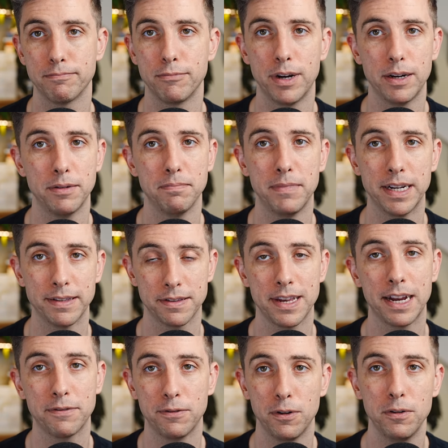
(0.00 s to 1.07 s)
well,
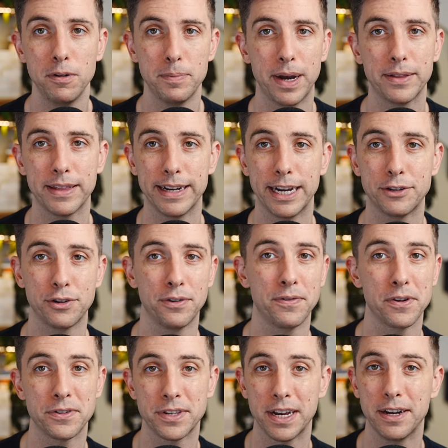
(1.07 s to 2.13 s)
insightful about the nature of
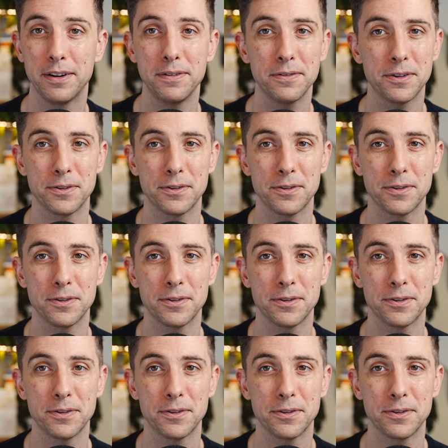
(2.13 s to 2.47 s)
ourselves